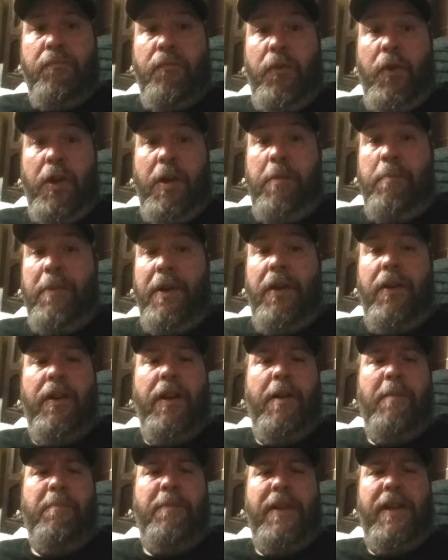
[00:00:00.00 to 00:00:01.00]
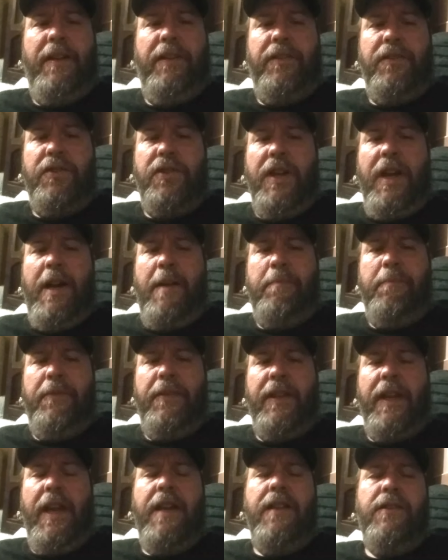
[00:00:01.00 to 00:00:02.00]
Well, you better not be at the shop.
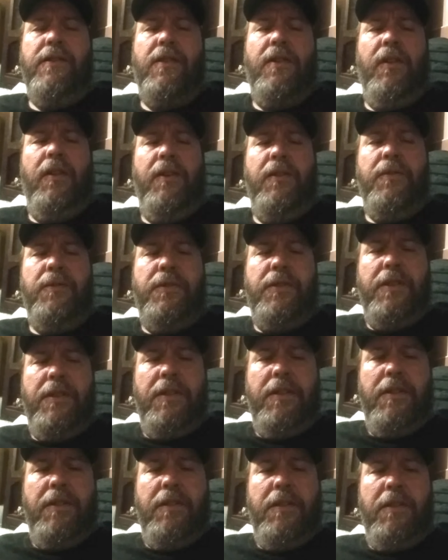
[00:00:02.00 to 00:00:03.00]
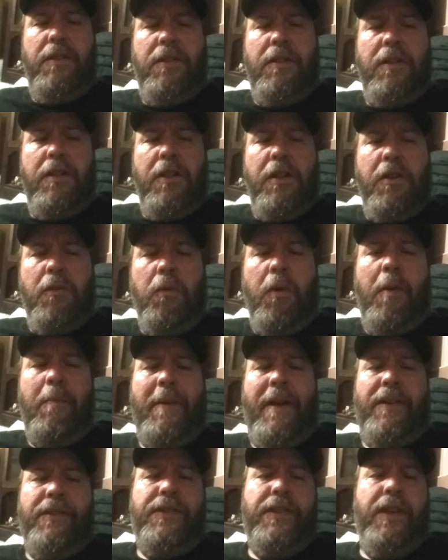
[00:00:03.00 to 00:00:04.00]
The gate's closed. Well, I'm
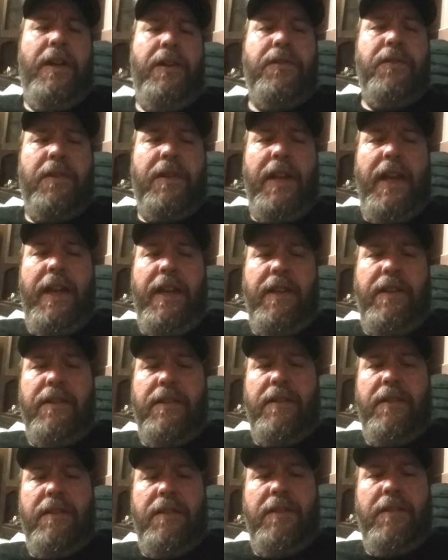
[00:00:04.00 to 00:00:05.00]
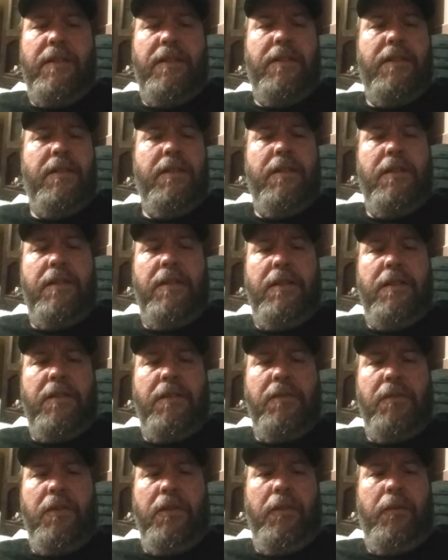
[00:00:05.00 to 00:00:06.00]
outside your gate.
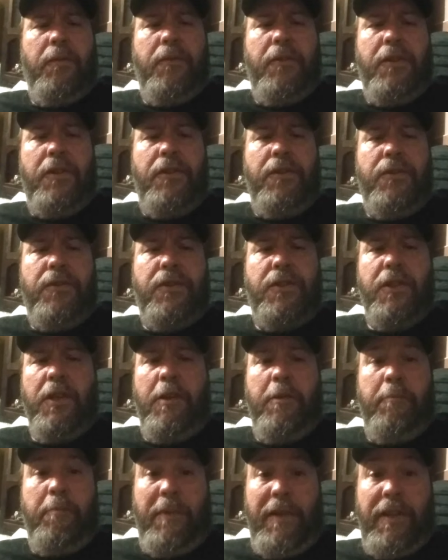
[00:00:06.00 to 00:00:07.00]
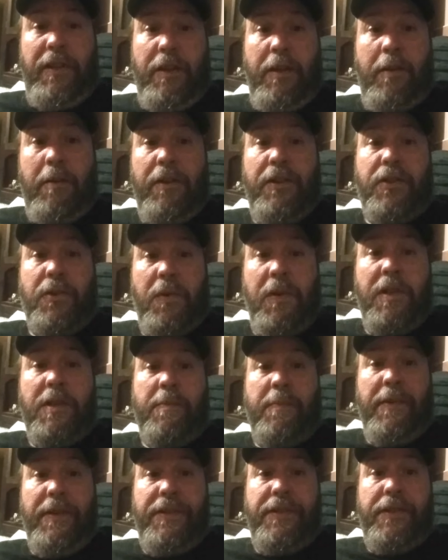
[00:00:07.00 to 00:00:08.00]
Well, you shouldn't be there. It's
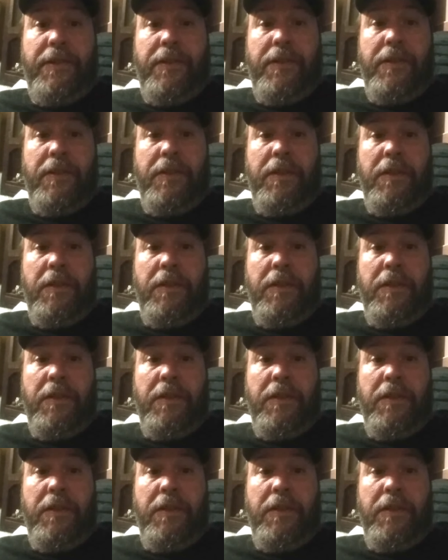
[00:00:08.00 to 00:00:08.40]
Christmas.